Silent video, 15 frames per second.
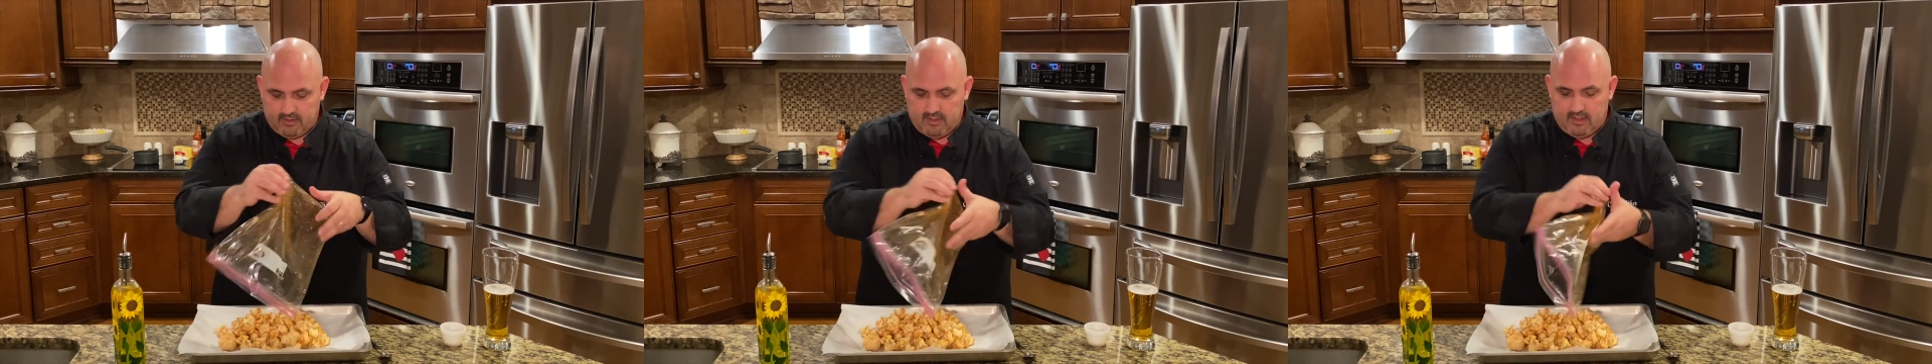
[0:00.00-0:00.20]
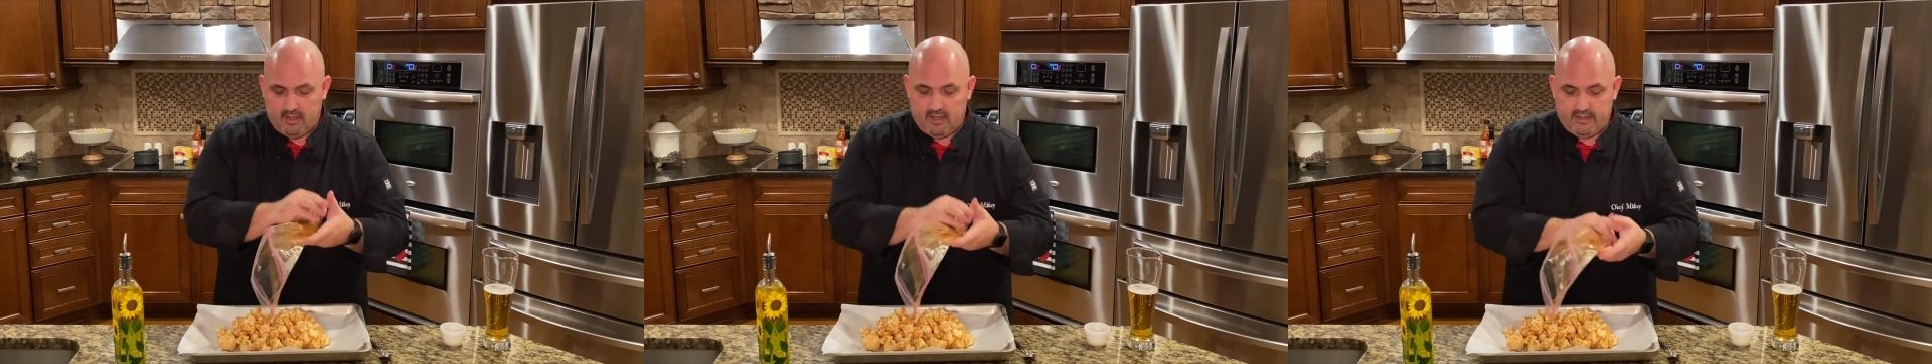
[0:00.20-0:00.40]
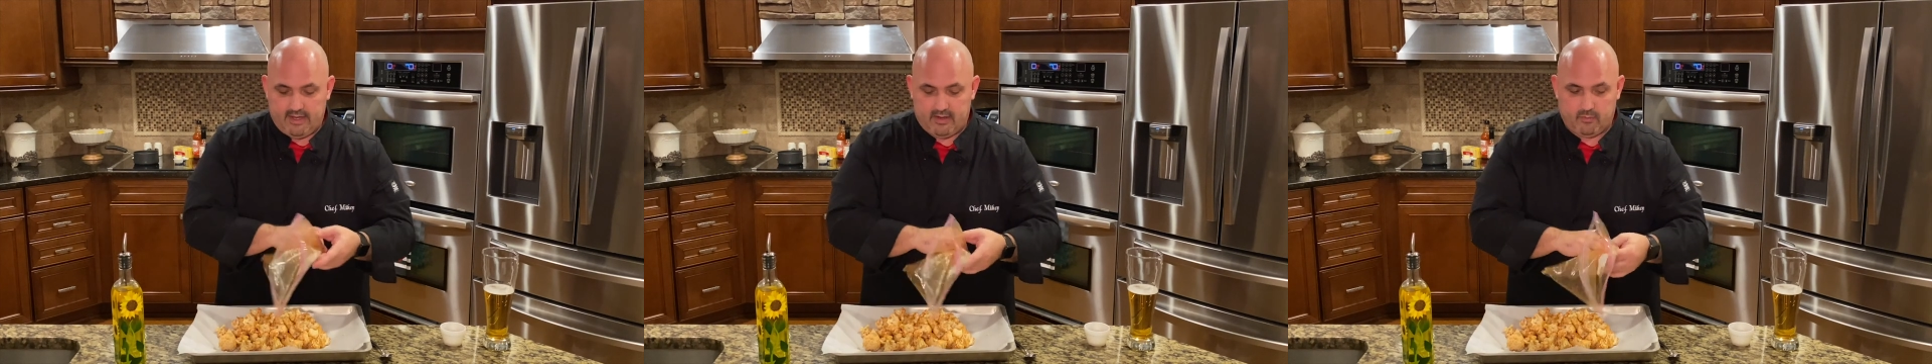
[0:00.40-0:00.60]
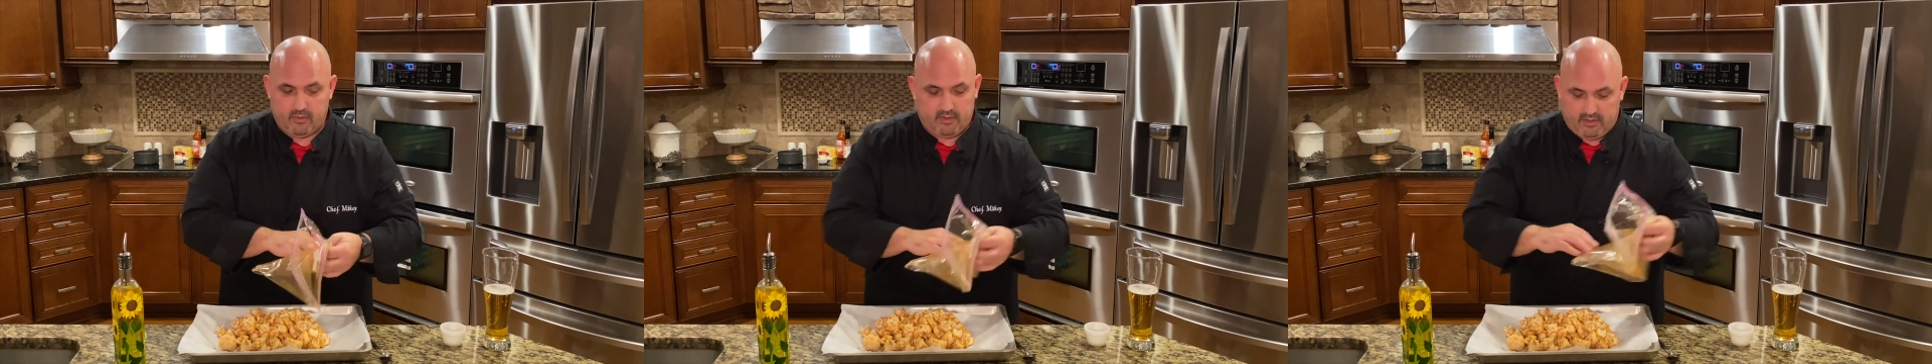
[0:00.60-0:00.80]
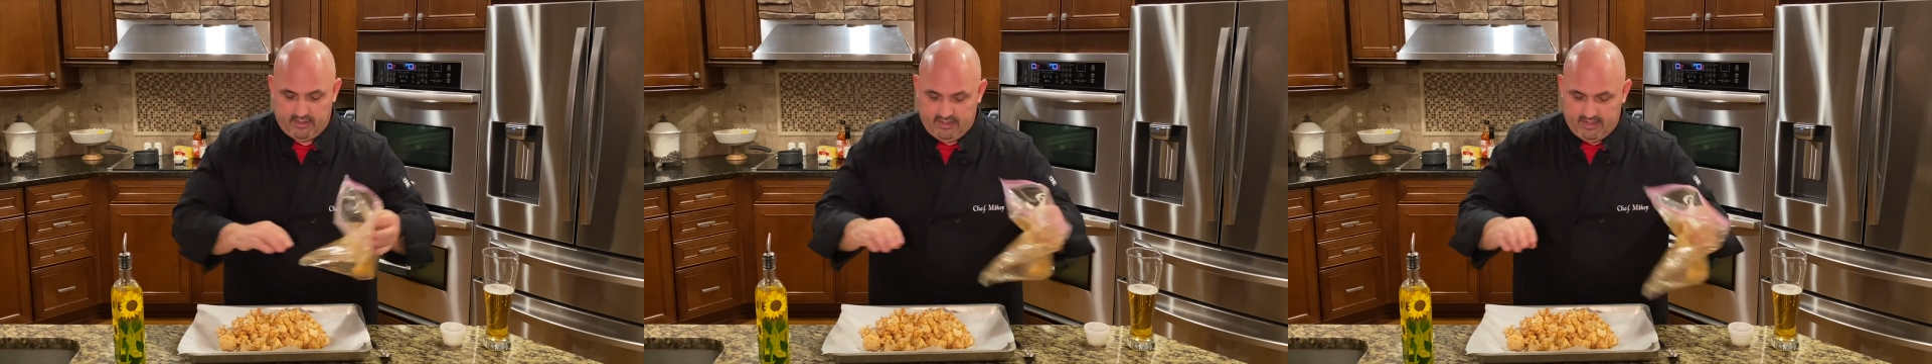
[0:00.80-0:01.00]
Again, with
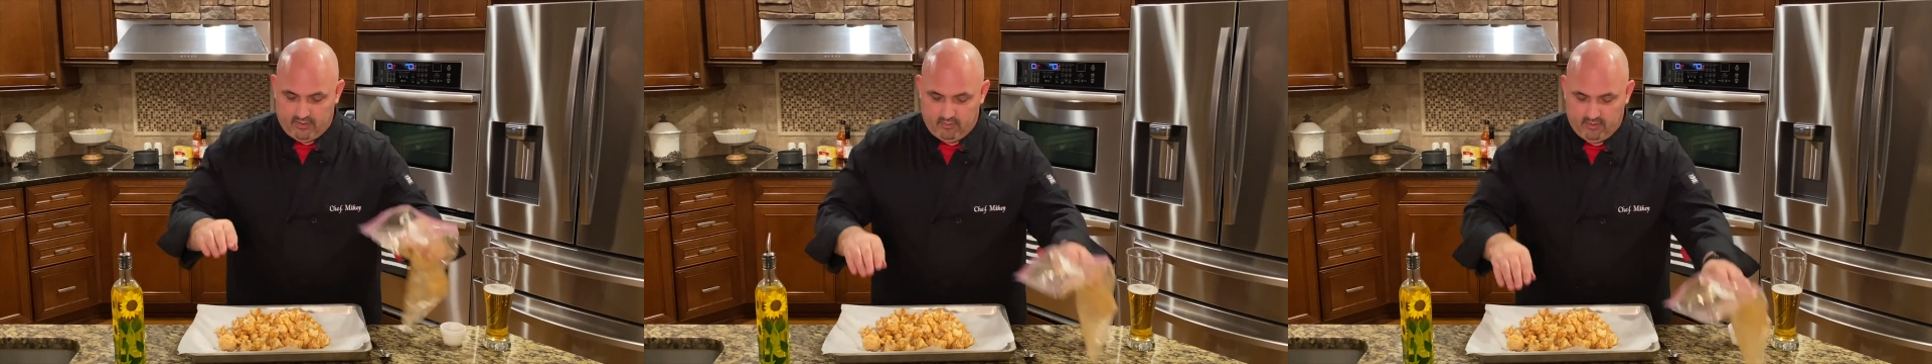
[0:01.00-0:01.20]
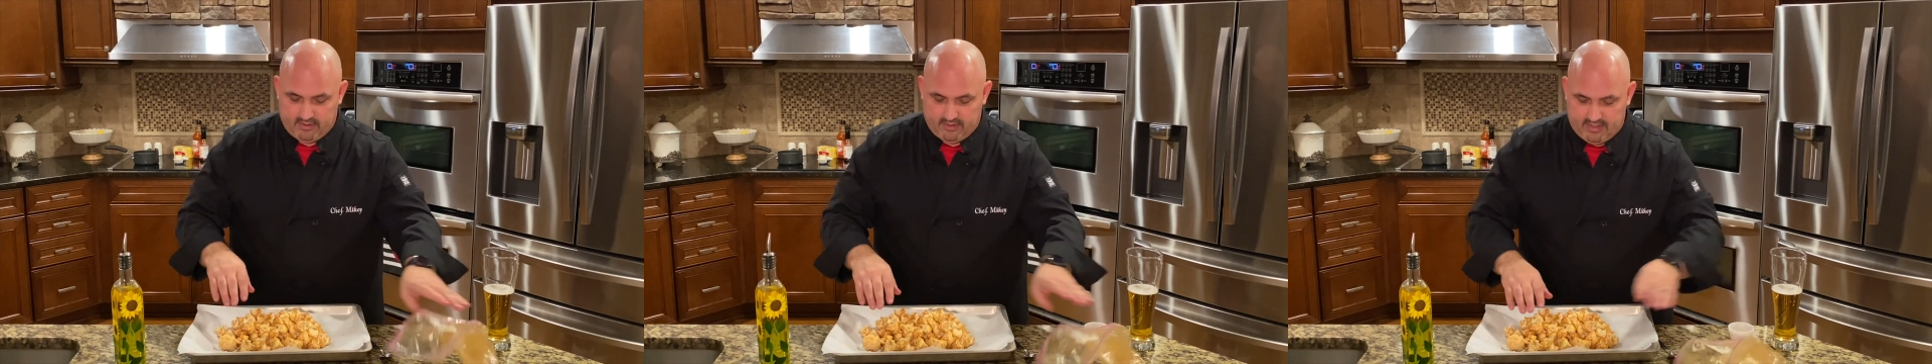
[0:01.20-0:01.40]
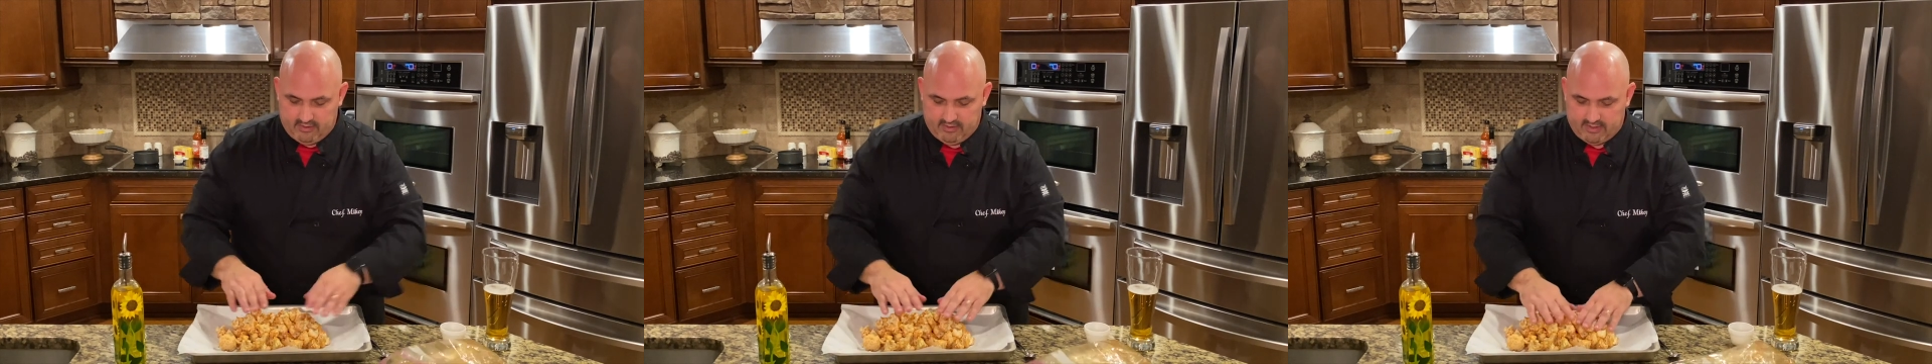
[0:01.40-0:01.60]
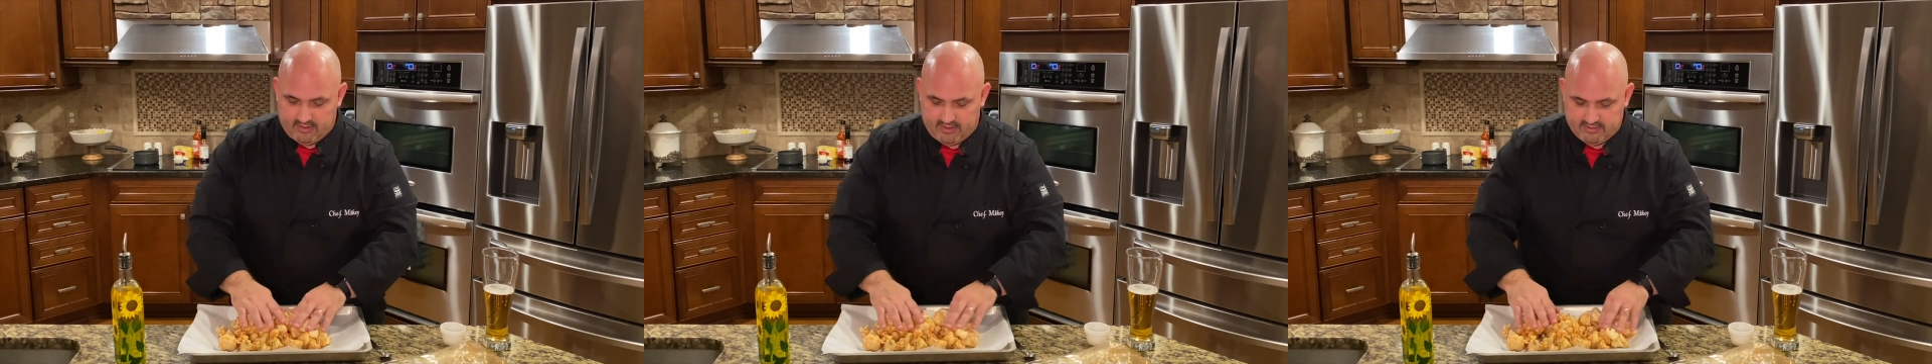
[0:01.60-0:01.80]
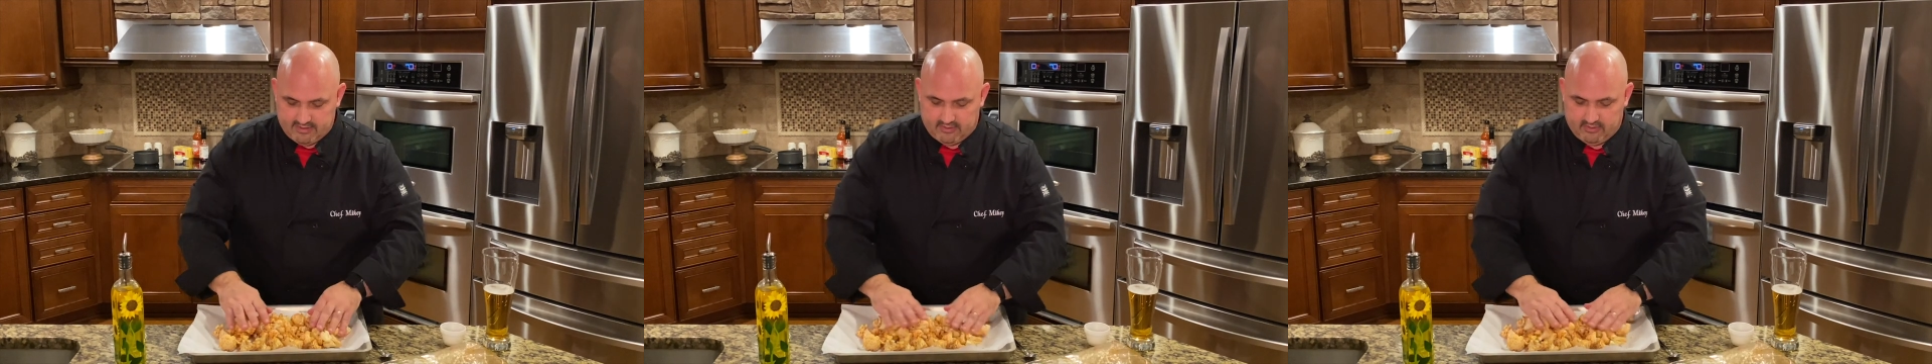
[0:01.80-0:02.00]
clean, oh, look at that, look how
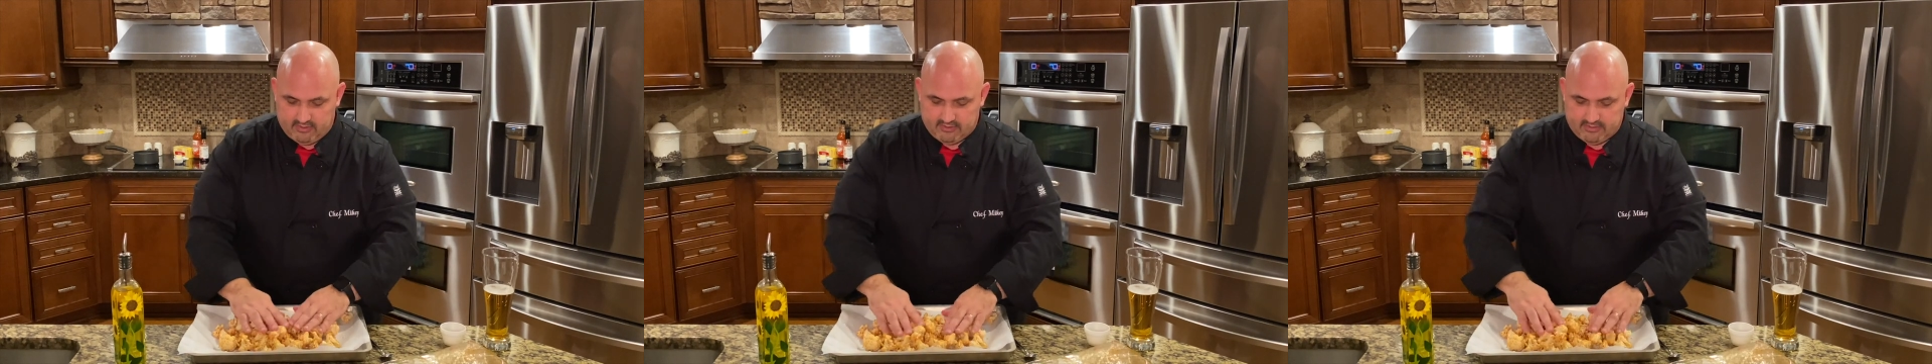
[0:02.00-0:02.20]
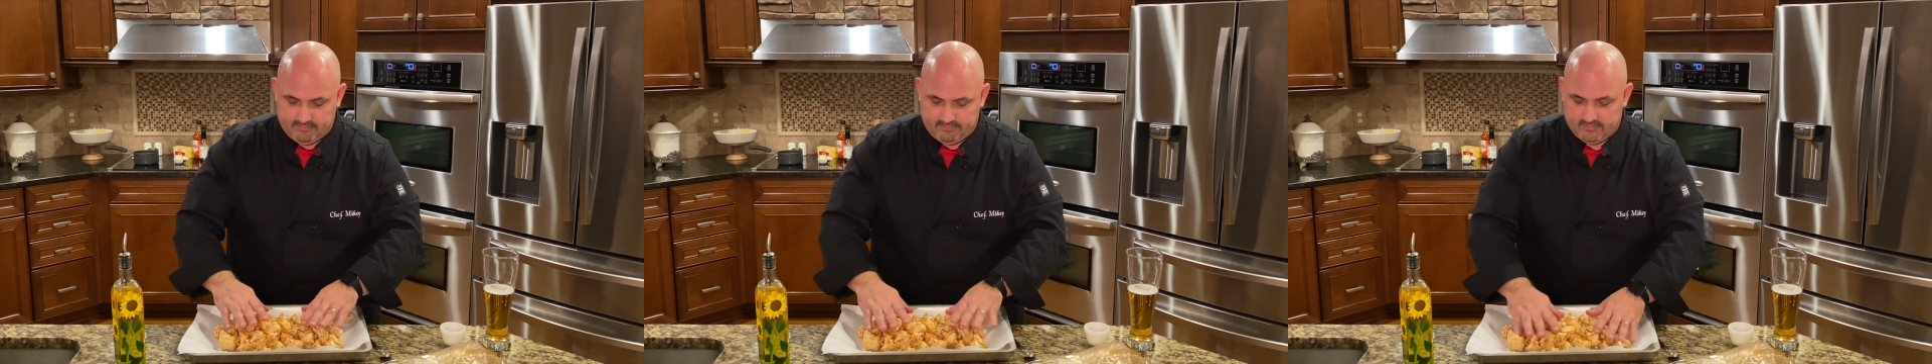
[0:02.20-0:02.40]
nice that looks.